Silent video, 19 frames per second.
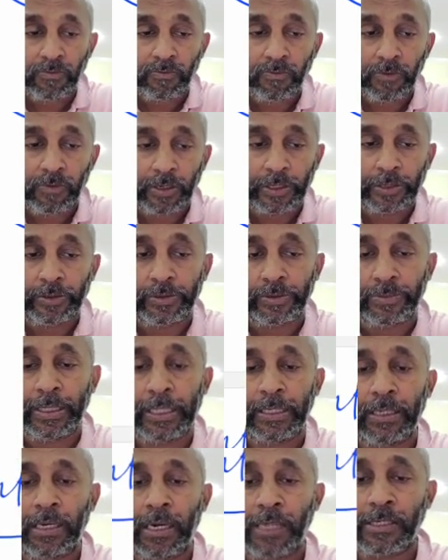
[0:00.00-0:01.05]
whatever
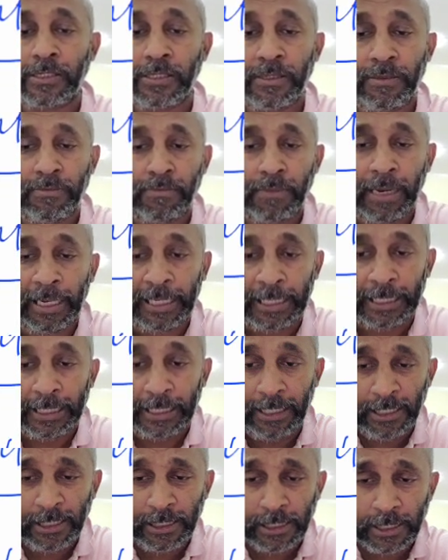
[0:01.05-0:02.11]
the answer,
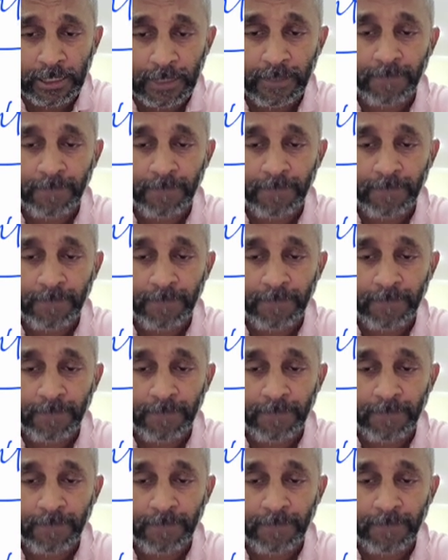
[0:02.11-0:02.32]
minus